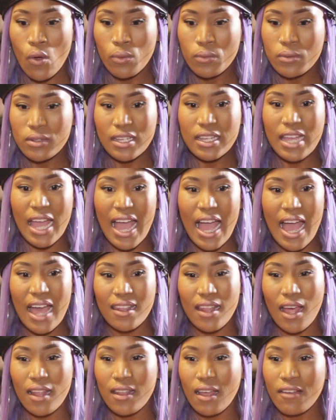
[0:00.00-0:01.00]
you know,
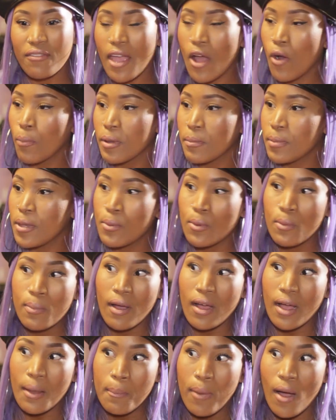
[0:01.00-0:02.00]
I love helping
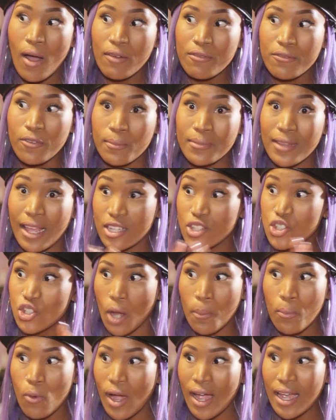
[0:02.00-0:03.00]
people, but apart from
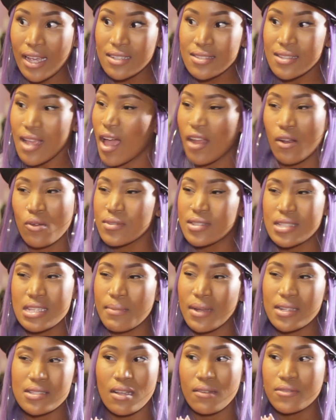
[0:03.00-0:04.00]
like job wise, I
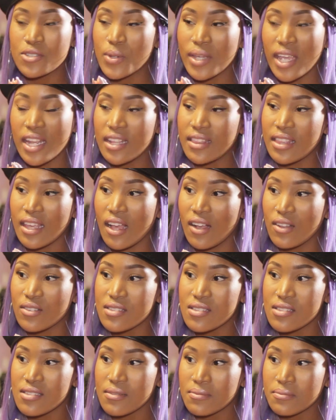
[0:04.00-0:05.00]
don't see myself doing
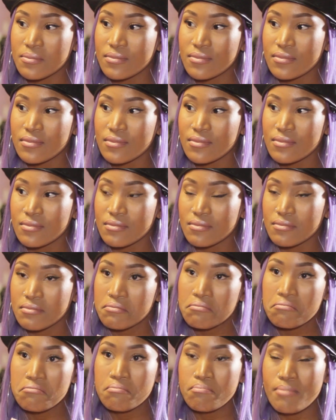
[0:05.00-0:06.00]
anything else.
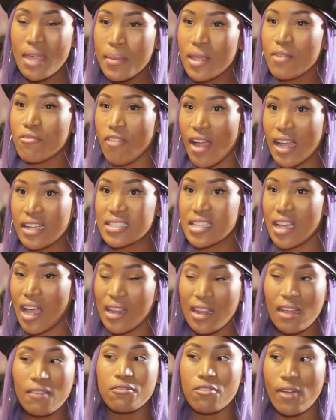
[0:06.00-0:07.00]
Maybe
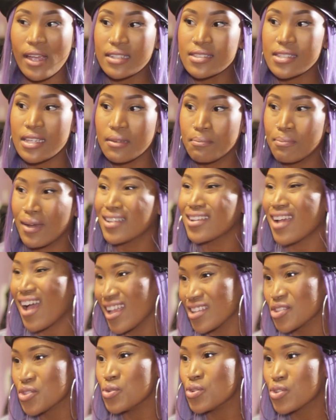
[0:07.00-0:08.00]
writing. I love writing,
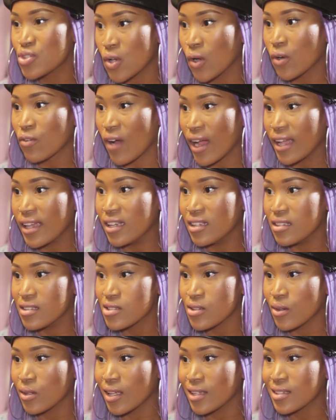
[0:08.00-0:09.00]
but I do
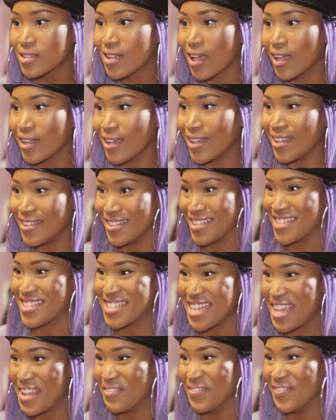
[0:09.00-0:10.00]
songwriting, so that's kind of
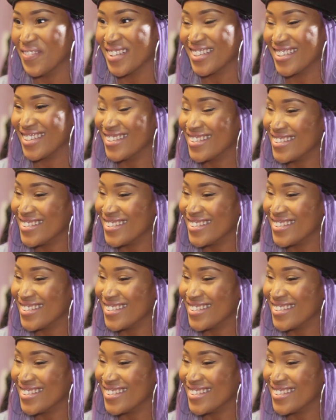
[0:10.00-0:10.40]
in the same.